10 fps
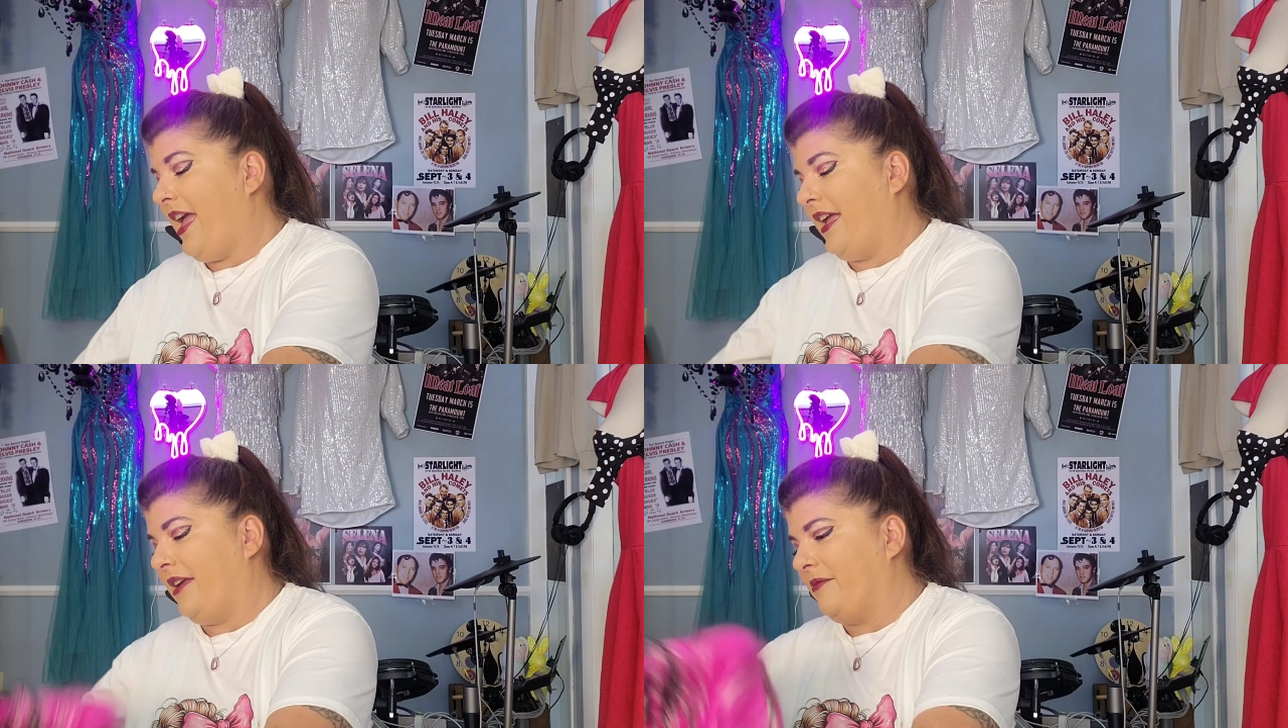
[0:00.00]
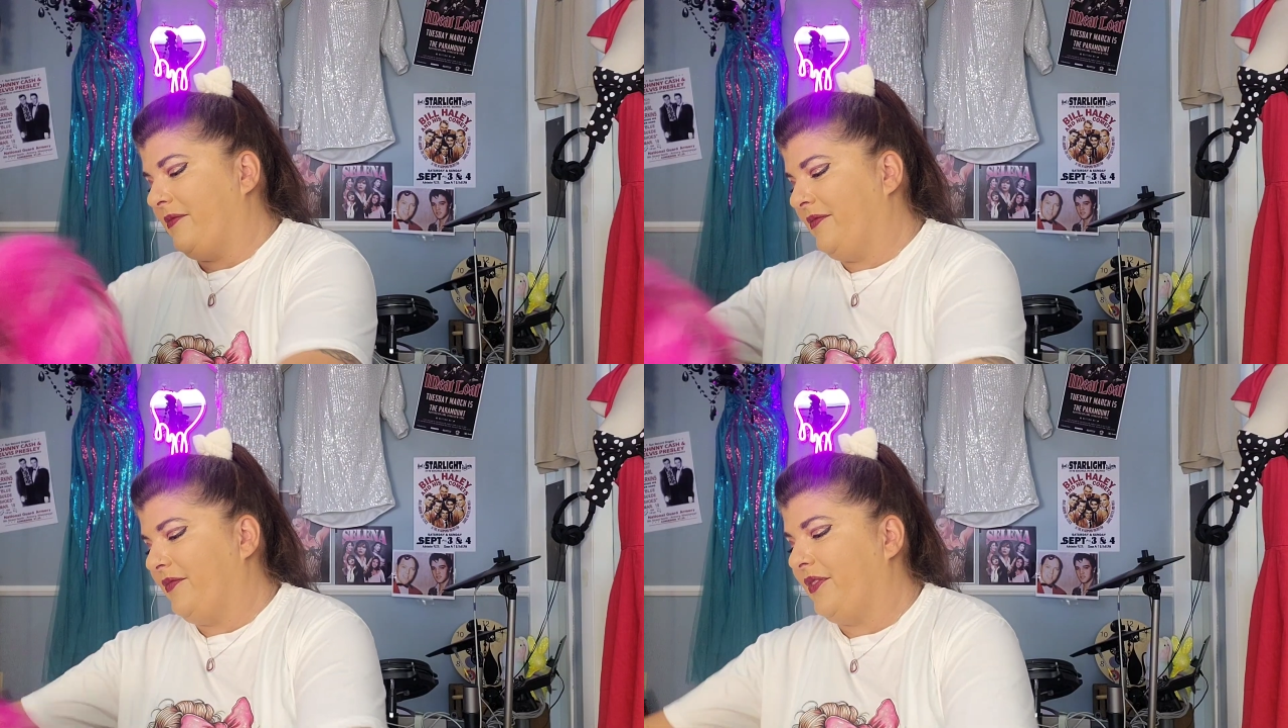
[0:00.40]
a
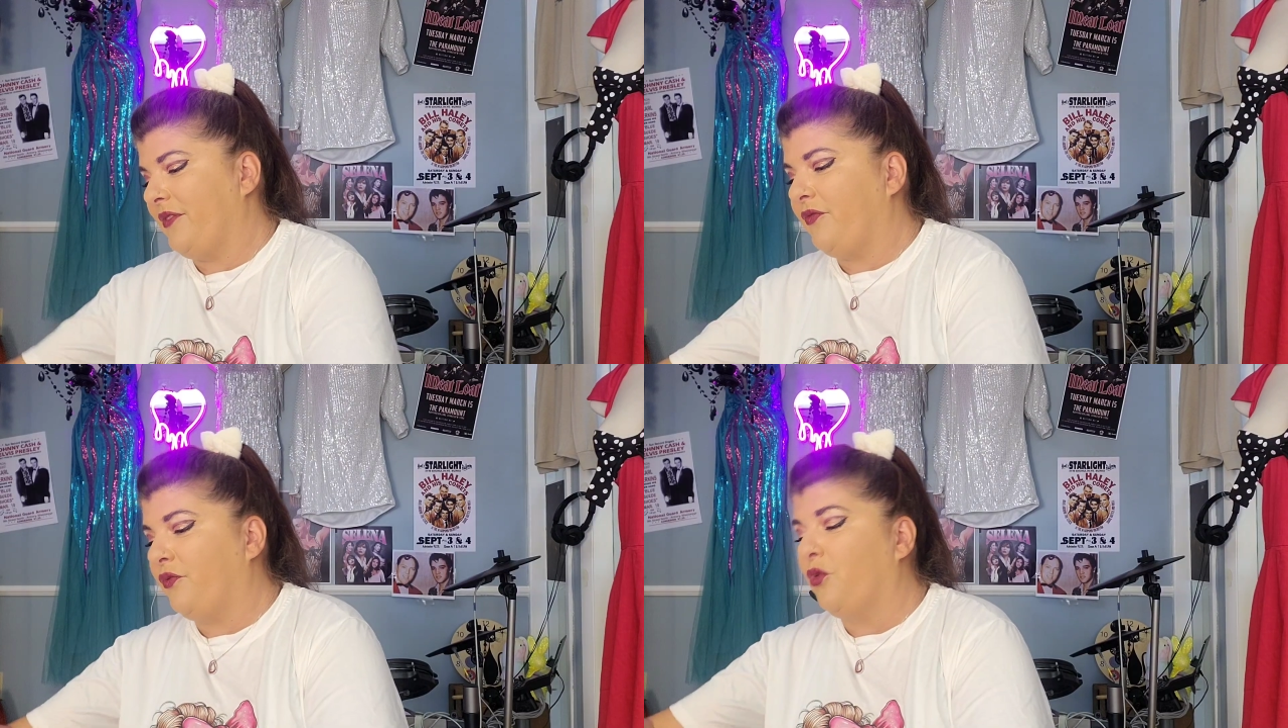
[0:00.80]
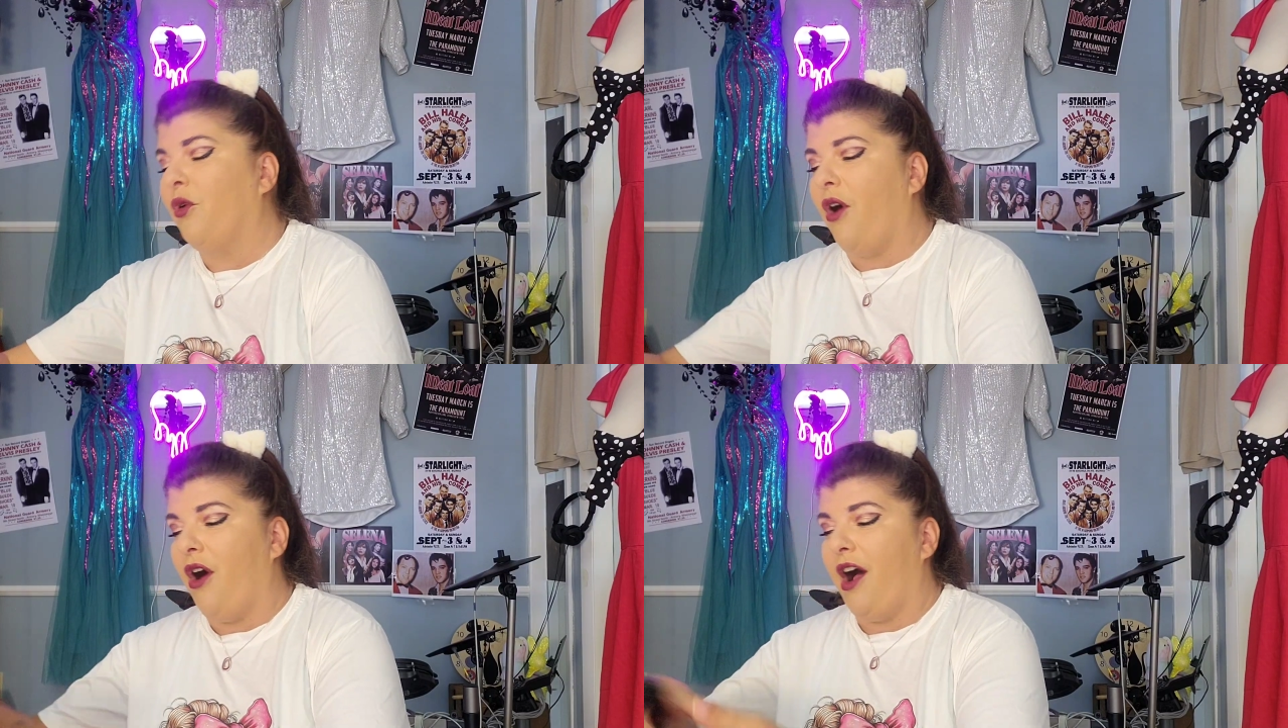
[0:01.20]

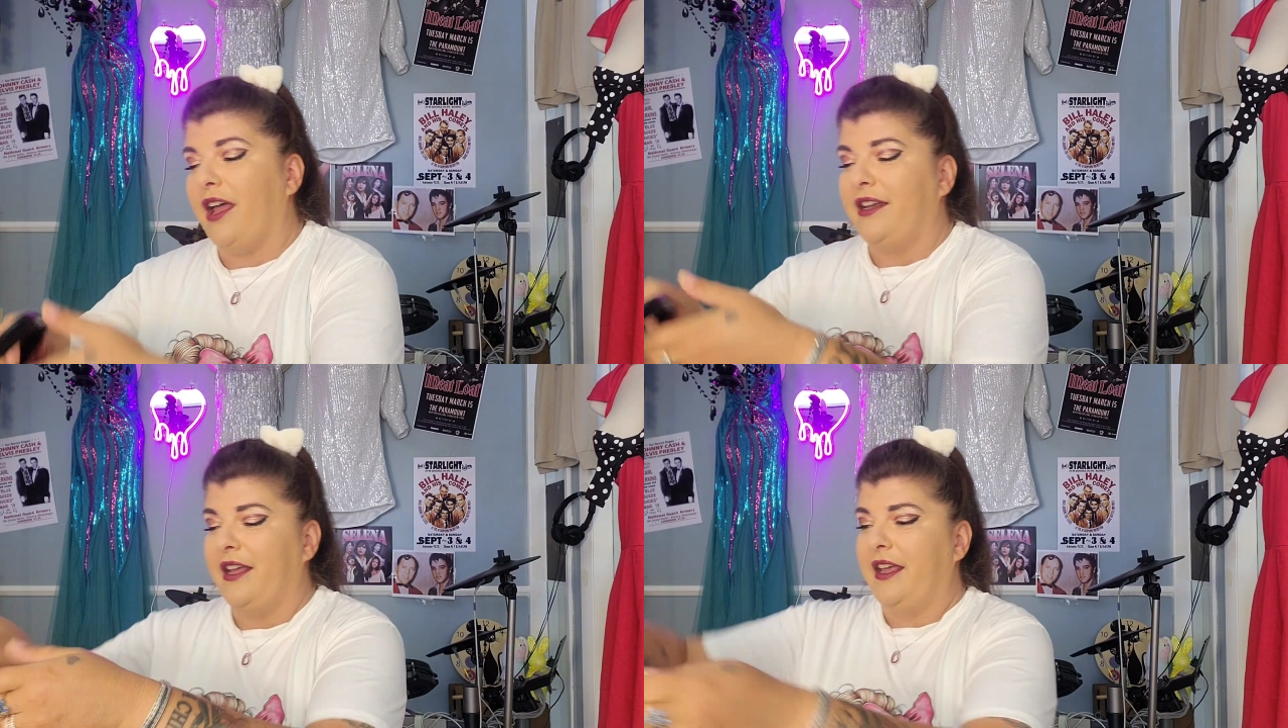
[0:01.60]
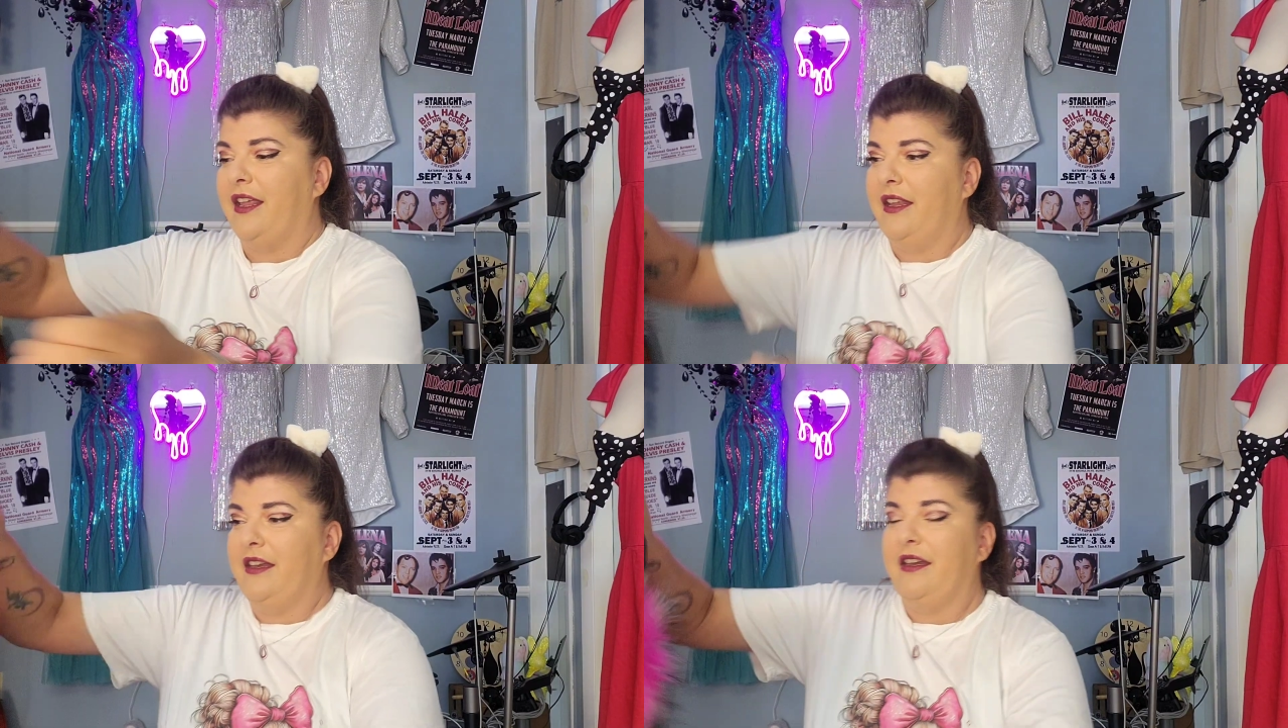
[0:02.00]
full-on
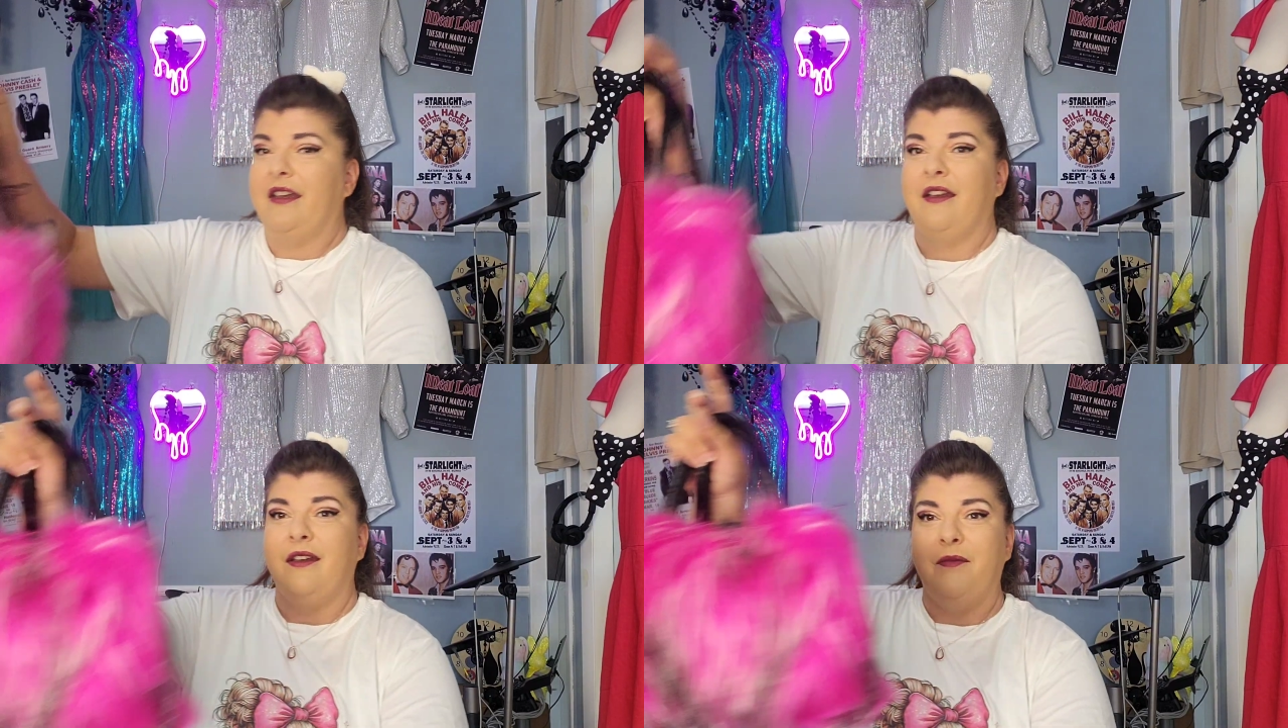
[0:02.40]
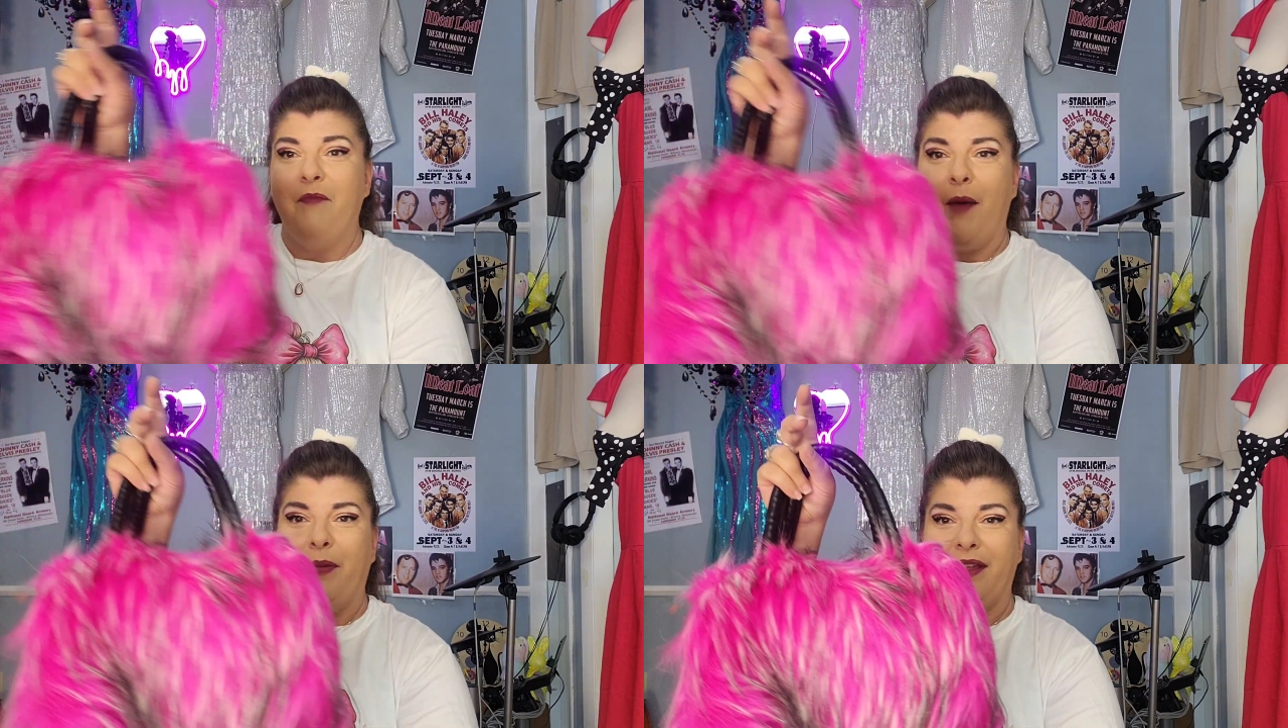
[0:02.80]

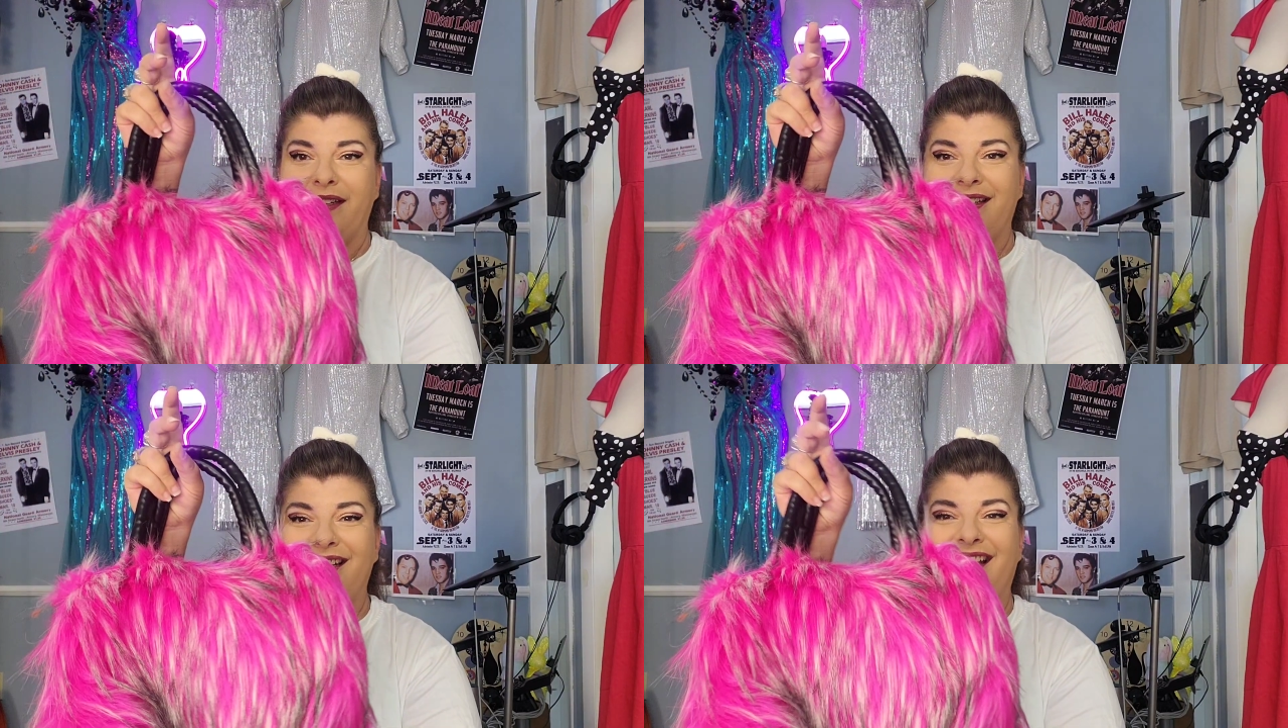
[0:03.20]
Muppet?